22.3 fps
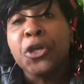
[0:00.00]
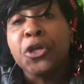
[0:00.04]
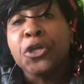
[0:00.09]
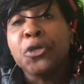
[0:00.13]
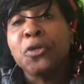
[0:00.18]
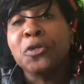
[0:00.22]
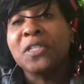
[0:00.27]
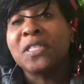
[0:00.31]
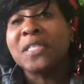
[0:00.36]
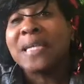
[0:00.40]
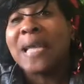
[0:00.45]

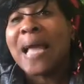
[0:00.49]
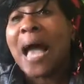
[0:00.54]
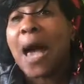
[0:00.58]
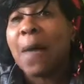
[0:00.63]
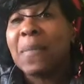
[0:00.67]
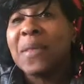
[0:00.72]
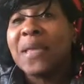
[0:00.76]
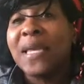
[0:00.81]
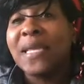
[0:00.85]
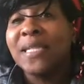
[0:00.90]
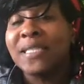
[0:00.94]
you'll see how
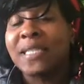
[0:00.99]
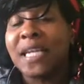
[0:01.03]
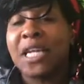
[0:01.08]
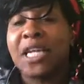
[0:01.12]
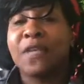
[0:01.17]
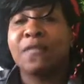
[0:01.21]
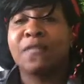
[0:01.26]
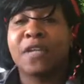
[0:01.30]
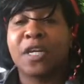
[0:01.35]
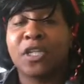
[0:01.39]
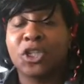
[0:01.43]
many
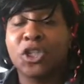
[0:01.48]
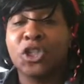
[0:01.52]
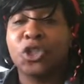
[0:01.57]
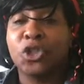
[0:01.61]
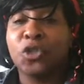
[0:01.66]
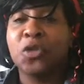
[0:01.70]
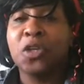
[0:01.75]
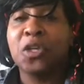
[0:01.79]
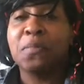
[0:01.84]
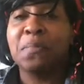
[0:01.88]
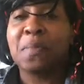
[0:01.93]
consecutive
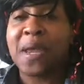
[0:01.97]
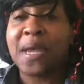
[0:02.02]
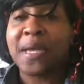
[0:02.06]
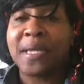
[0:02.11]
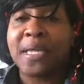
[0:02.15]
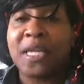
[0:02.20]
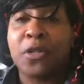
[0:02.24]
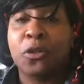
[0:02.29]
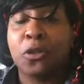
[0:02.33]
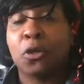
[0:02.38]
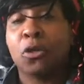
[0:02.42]
touches you can make,
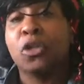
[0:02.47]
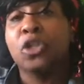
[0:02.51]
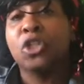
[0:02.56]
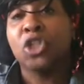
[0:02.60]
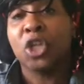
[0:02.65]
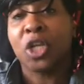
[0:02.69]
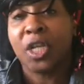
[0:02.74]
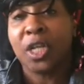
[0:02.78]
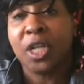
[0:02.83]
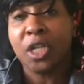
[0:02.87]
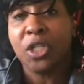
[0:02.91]
either
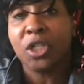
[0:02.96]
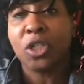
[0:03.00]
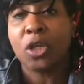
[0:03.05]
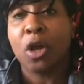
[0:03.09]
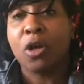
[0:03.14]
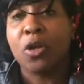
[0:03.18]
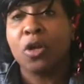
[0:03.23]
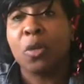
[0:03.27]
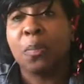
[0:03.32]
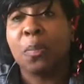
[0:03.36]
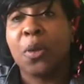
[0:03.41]
juggling a
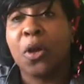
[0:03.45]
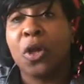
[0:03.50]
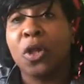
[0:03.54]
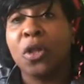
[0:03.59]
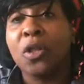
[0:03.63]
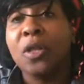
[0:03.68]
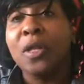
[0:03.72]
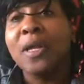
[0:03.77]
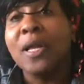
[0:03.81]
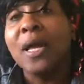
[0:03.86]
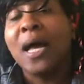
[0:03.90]
soccer
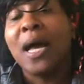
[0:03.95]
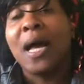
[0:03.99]
ball,